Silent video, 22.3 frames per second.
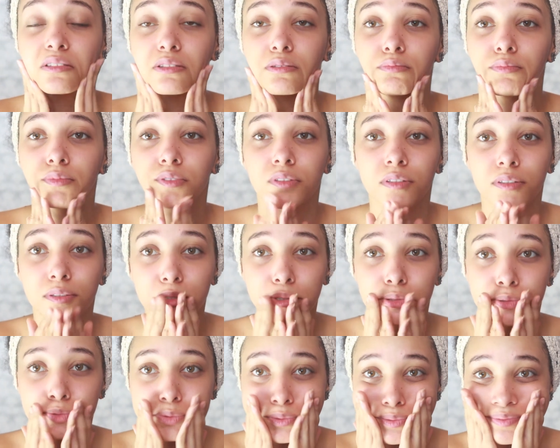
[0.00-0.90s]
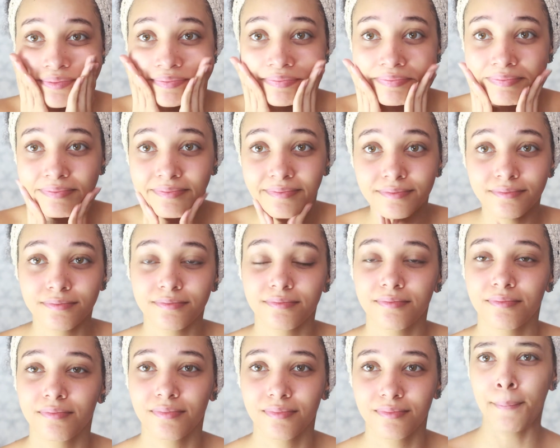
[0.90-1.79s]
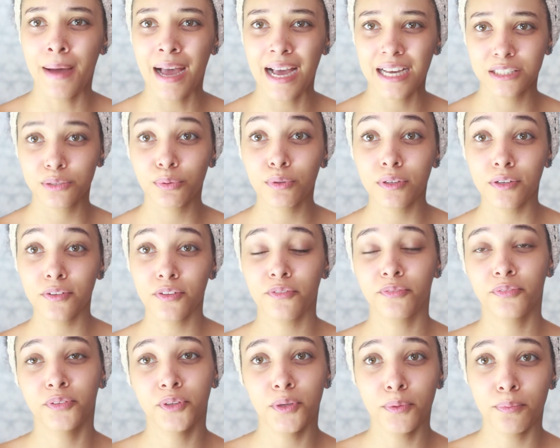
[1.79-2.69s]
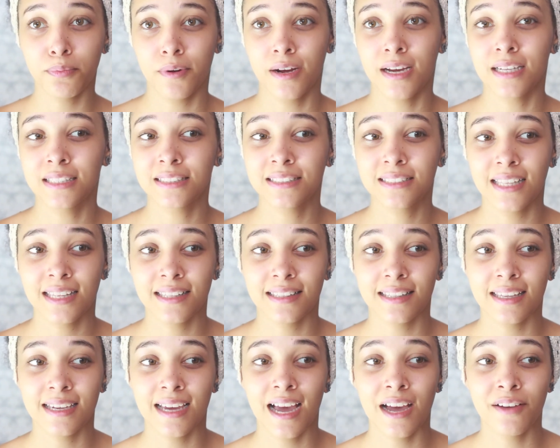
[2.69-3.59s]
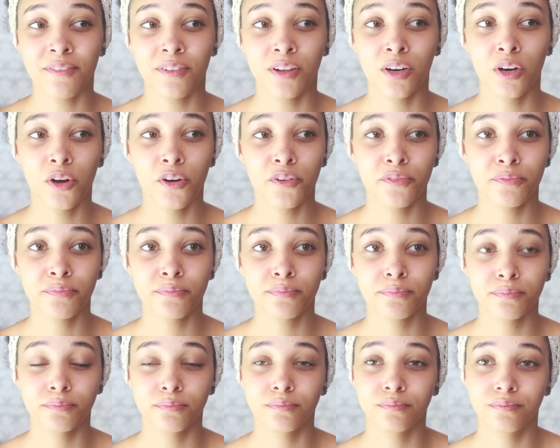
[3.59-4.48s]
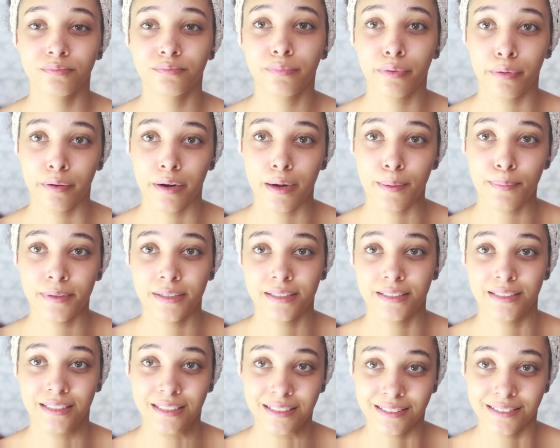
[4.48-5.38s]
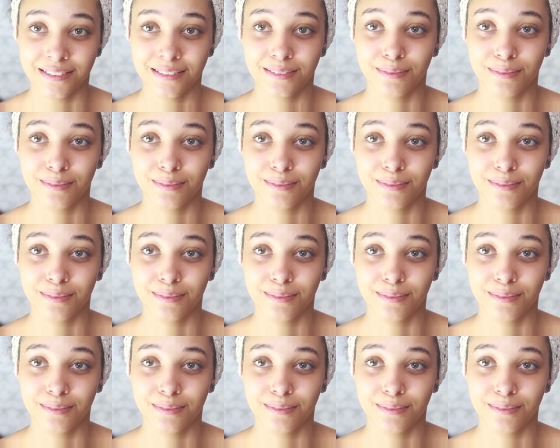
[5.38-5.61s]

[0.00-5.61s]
smooth. MAC's one of the few brands that they have a lot of prepping